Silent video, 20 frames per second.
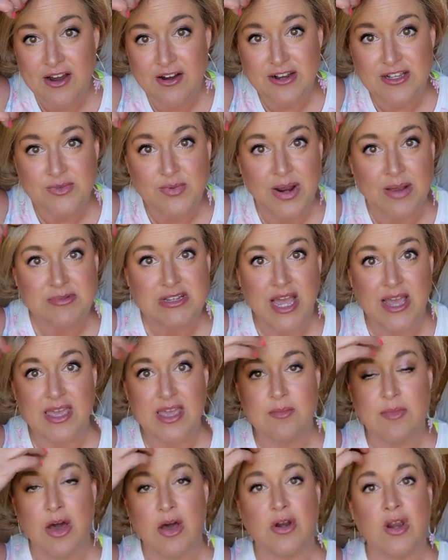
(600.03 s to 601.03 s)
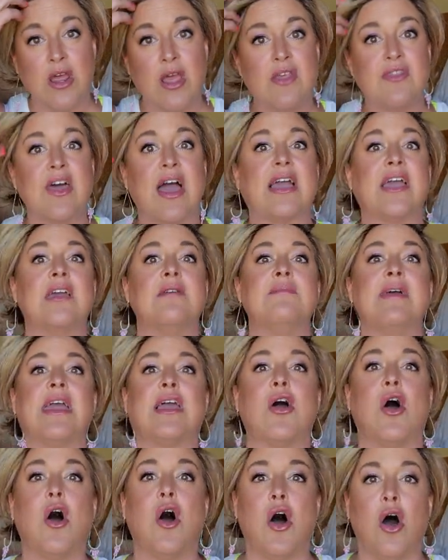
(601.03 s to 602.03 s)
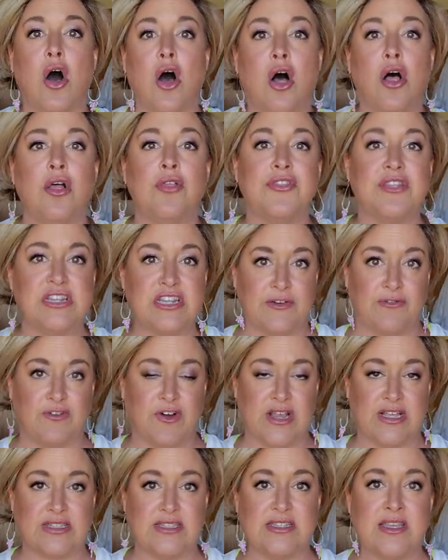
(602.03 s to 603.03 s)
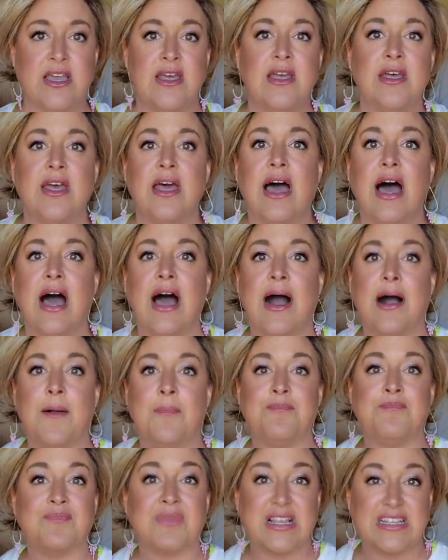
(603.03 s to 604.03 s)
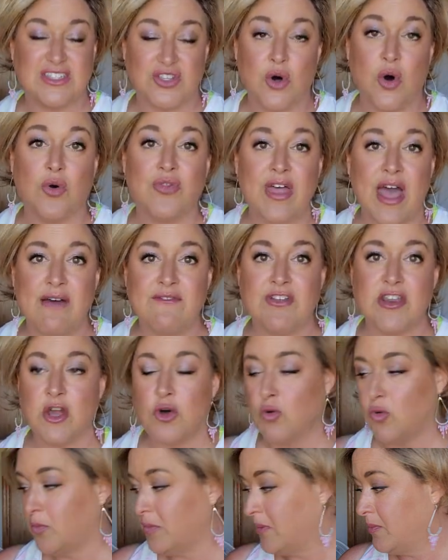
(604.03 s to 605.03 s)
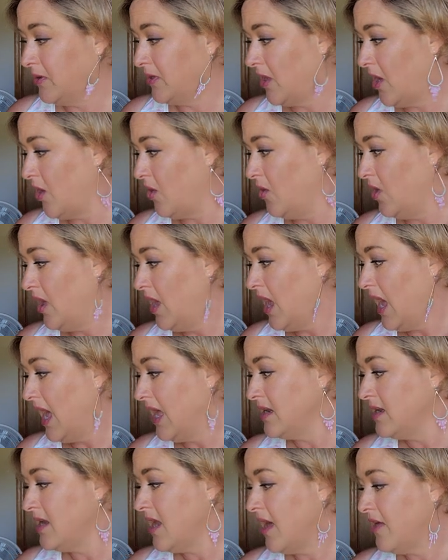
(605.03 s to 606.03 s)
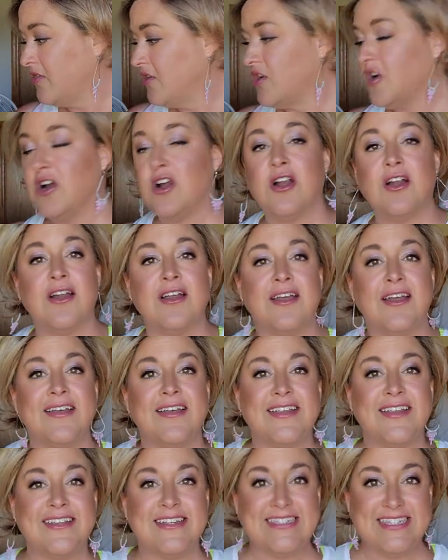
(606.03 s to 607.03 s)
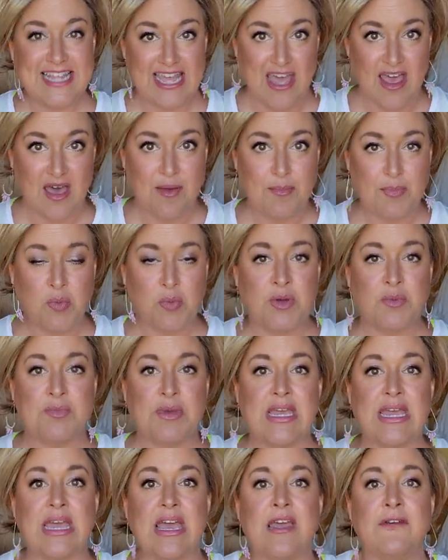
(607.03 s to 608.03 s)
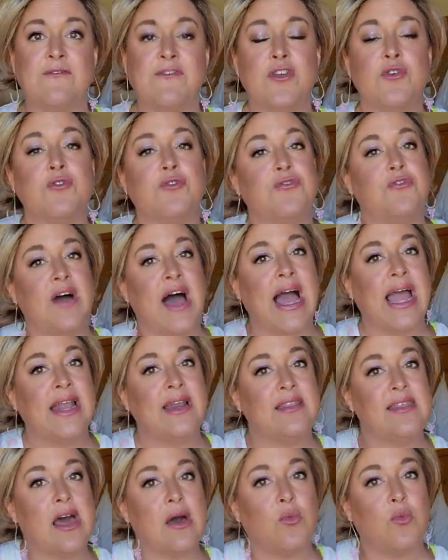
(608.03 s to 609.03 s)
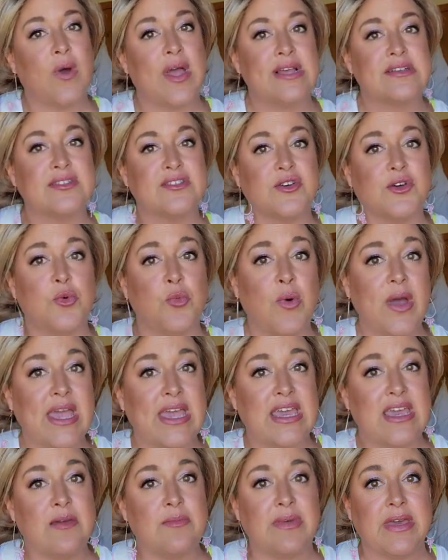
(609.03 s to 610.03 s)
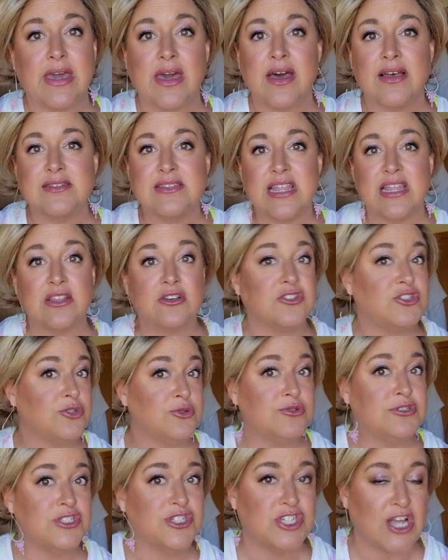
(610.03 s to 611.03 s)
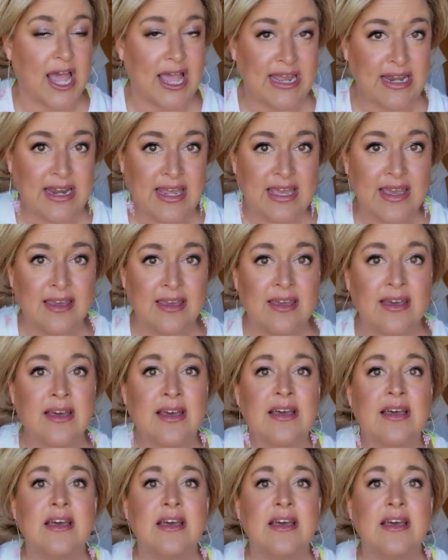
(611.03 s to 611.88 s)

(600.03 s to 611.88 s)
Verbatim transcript: here is what I'm talking about. That can make all the difference. Um, so that video will be below. Another tip would be if you find that wigs look wiggy because they look too shiny,